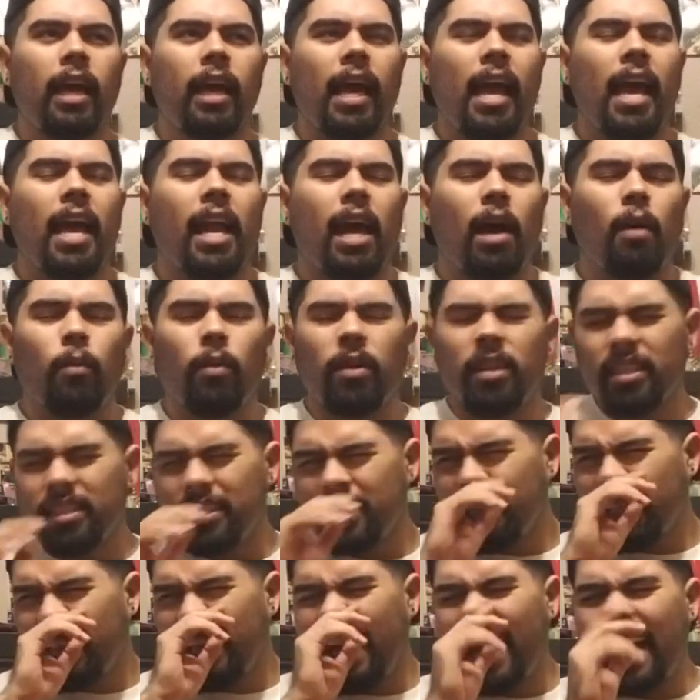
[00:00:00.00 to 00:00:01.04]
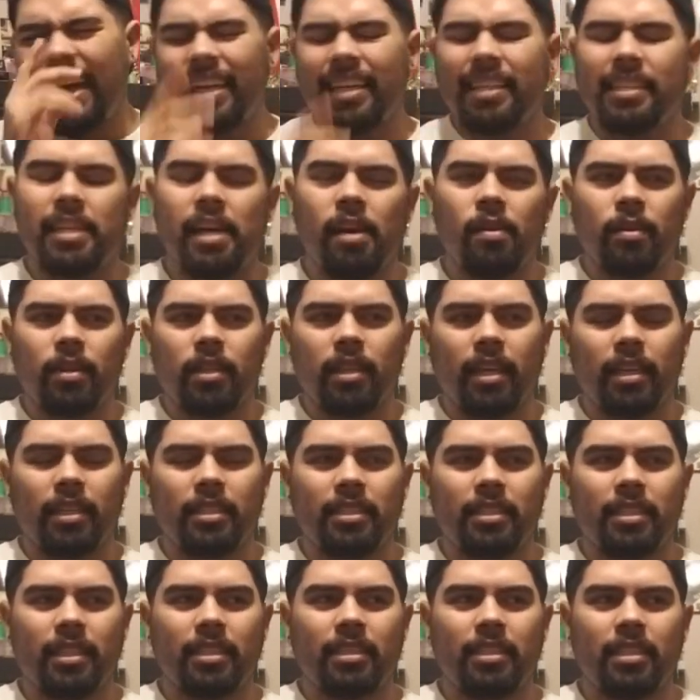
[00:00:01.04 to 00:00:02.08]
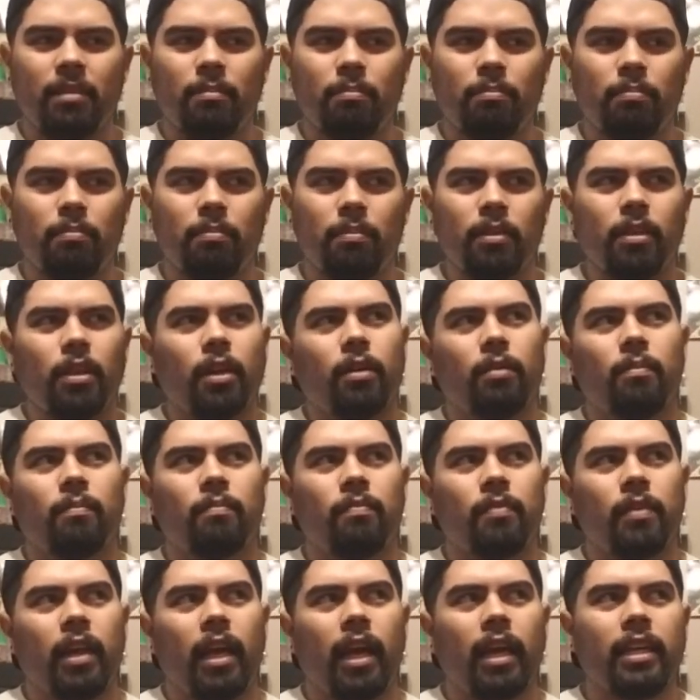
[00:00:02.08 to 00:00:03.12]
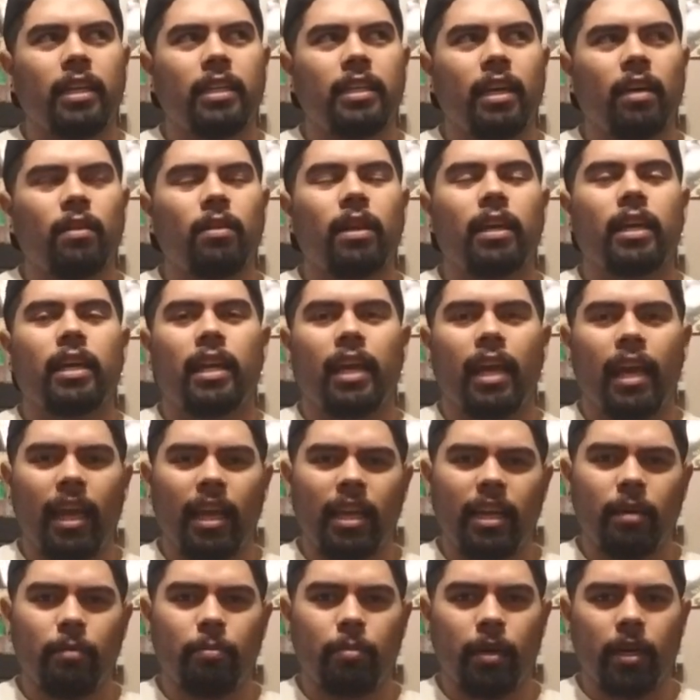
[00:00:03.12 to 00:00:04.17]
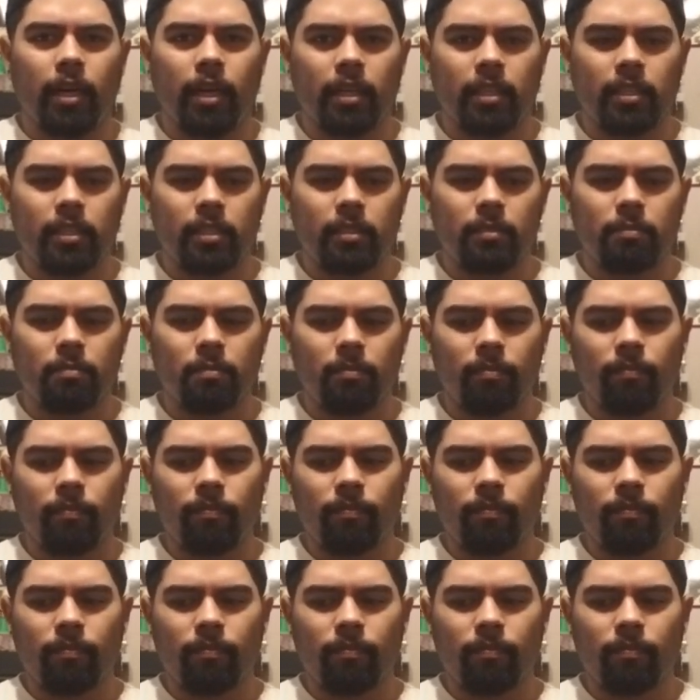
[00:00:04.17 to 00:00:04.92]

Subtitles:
And I want to say they had it down at like they had it down like at $80.